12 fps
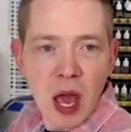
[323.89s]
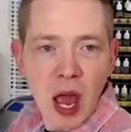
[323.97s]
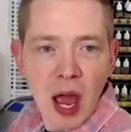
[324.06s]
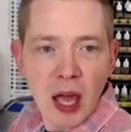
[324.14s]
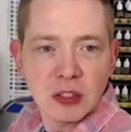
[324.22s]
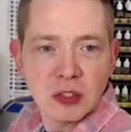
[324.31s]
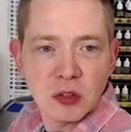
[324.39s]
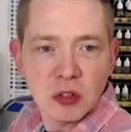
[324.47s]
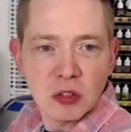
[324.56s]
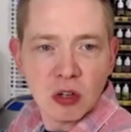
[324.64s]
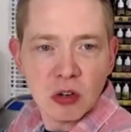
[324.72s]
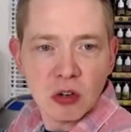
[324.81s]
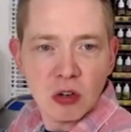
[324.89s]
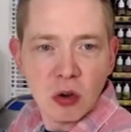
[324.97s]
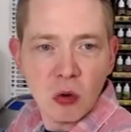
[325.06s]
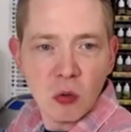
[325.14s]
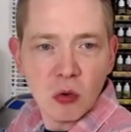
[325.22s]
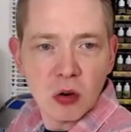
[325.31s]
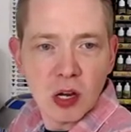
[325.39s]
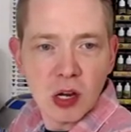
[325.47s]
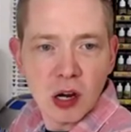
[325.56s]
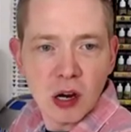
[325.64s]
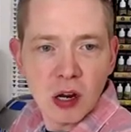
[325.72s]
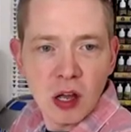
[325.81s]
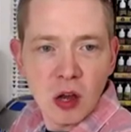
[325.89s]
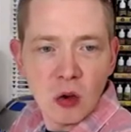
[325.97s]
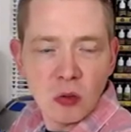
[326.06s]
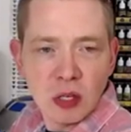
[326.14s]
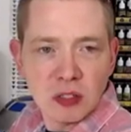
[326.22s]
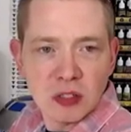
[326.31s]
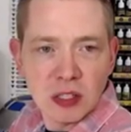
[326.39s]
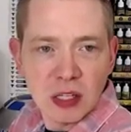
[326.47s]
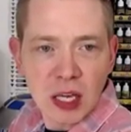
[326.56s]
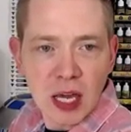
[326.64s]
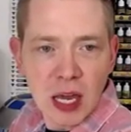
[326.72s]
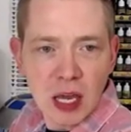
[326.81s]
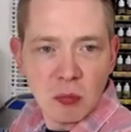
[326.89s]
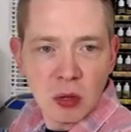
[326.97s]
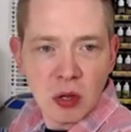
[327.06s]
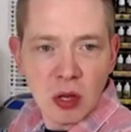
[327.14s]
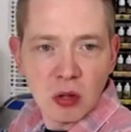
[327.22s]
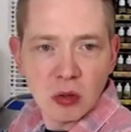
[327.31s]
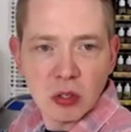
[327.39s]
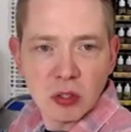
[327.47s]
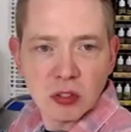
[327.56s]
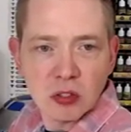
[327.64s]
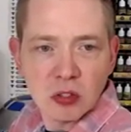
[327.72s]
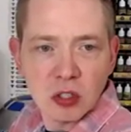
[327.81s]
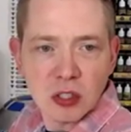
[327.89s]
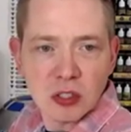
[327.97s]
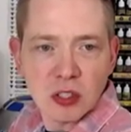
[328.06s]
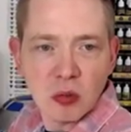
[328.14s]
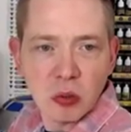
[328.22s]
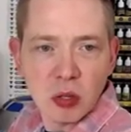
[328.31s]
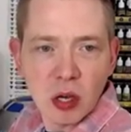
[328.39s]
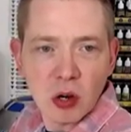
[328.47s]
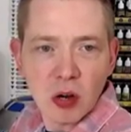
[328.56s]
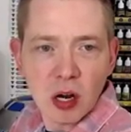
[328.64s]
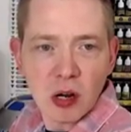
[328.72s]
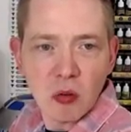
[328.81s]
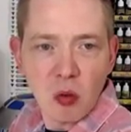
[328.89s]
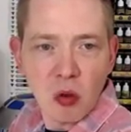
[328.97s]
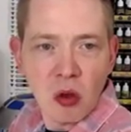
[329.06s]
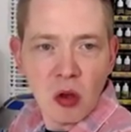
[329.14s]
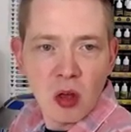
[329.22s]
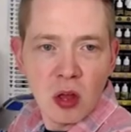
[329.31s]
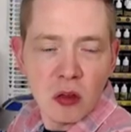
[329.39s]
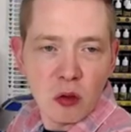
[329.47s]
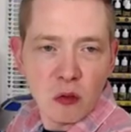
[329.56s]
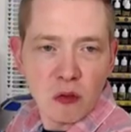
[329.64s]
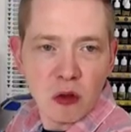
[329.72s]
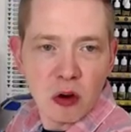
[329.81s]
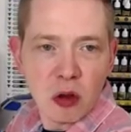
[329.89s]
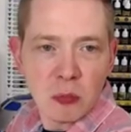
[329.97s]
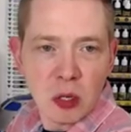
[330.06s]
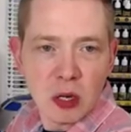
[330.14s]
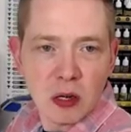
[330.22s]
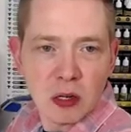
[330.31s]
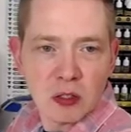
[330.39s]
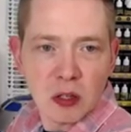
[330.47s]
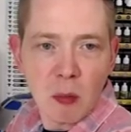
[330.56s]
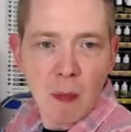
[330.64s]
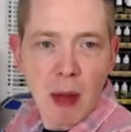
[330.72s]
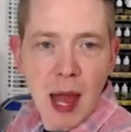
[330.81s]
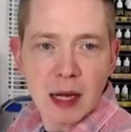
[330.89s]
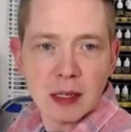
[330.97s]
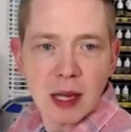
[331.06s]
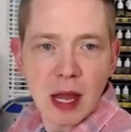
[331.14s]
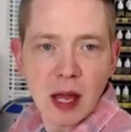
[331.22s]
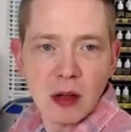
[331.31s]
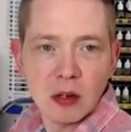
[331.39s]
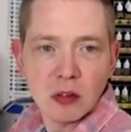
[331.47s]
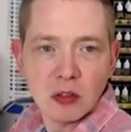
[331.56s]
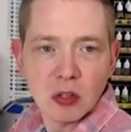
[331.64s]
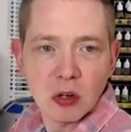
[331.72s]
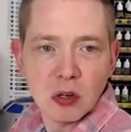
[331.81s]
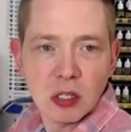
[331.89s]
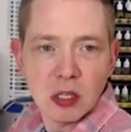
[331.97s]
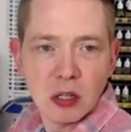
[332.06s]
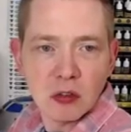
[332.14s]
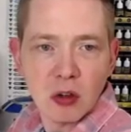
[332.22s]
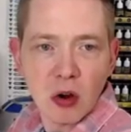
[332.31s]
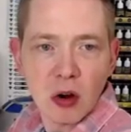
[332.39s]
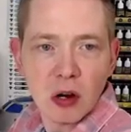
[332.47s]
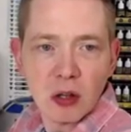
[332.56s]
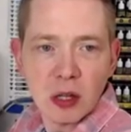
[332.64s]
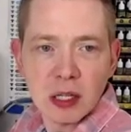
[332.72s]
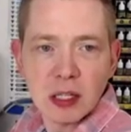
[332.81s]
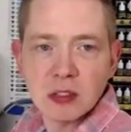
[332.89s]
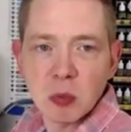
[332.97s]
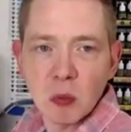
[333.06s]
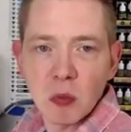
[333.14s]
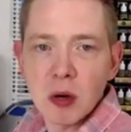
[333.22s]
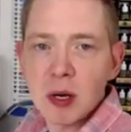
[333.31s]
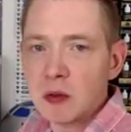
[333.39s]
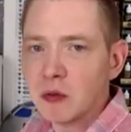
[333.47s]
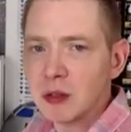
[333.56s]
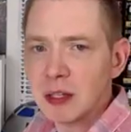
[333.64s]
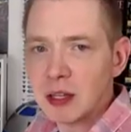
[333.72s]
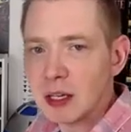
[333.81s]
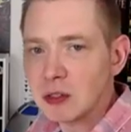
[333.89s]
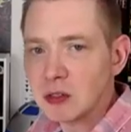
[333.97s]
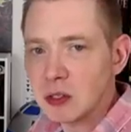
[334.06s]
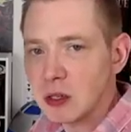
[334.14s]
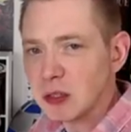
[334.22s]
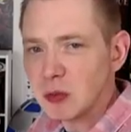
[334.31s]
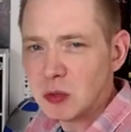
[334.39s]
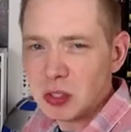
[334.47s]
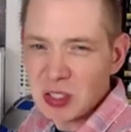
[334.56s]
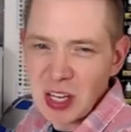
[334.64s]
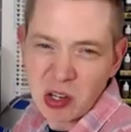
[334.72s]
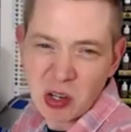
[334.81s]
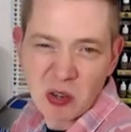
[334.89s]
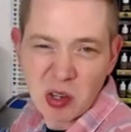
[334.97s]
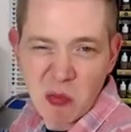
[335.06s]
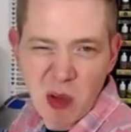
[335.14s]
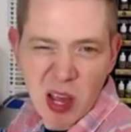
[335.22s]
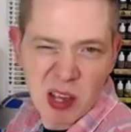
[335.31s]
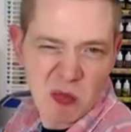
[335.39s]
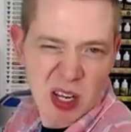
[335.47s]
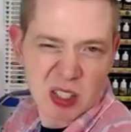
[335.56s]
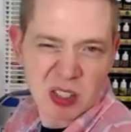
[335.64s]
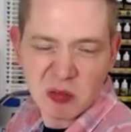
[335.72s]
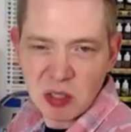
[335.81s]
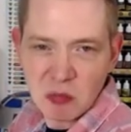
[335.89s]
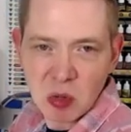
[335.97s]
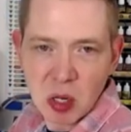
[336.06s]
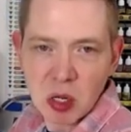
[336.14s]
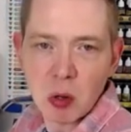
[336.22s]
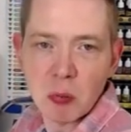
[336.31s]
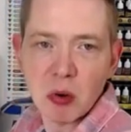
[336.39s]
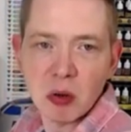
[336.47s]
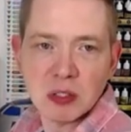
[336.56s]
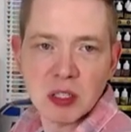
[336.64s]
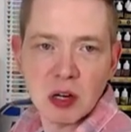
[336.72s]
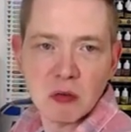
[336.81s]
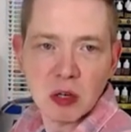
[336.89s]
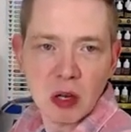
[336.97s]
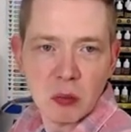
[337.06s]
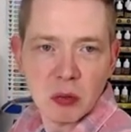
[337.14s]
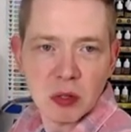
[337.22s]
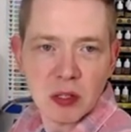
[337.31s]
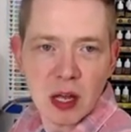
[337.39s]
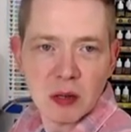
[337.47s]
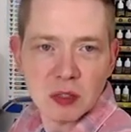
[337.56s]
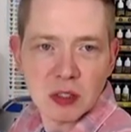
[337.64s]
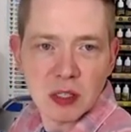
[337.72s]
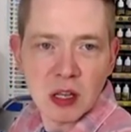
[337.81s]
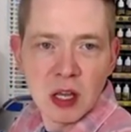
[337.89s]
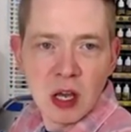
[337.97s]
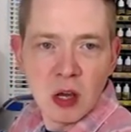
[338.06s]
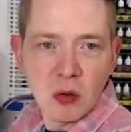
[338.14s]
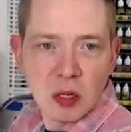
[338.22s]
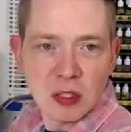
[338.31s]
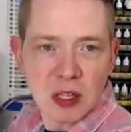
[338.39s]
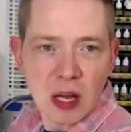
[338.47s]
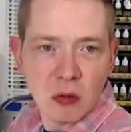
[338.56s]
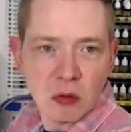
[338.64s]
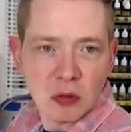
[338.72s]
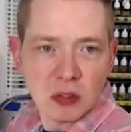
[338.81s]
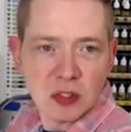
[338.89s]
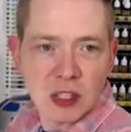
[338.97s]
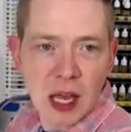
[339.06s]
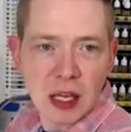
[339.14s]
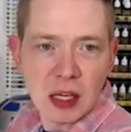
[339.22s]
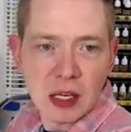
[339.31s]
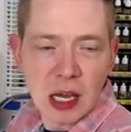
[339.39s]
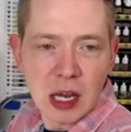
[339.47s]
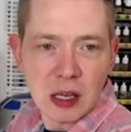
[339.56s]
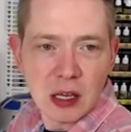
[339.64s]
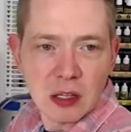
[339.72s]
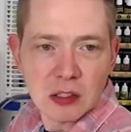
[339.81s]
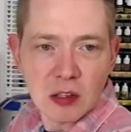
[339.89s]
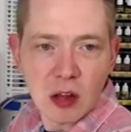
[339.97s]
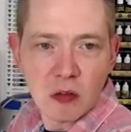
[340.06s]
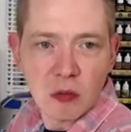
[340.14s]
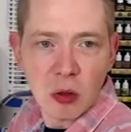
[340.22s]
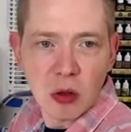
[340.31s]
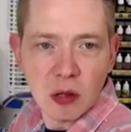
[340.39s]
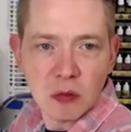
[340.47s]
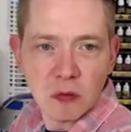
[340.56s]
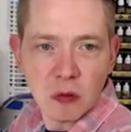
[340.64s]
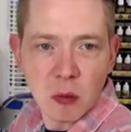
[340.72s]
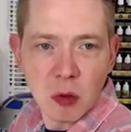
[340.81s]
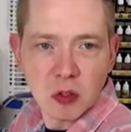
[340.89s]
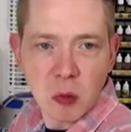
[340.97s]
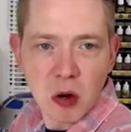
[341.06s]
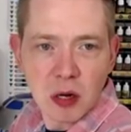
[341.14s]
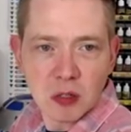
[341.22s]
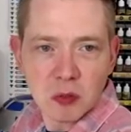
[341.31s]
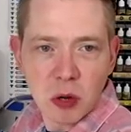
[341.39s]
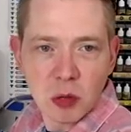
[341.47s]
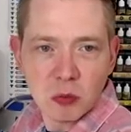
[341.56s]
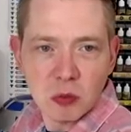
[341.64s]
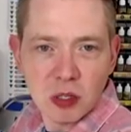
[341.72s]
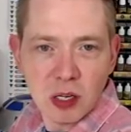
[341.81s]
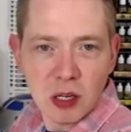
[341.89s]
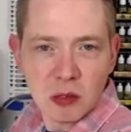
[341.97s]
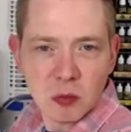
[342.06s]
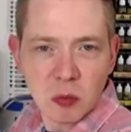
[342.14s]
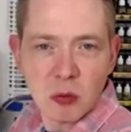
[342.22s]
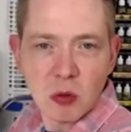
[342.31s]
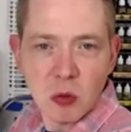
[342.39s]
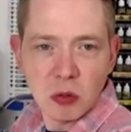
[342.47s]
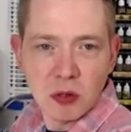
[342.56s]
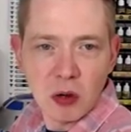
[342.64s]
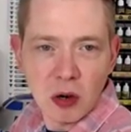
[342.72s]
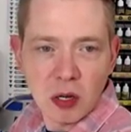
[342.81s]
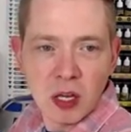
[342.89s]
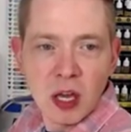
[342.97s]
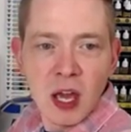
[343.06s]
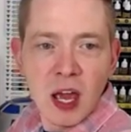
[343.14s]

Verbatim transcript: As you turn the corner here, we can see the cape looks just simply incredible. The fur up here is all matted down and dirty and dark, like he's been wearing it for 10,000 years, which, you know, he might, he might, he might go to Burlington every couple of times and when he's out sacking Cadia and stuff, but for the most part, it's probably, uh, it's probably old and dirty.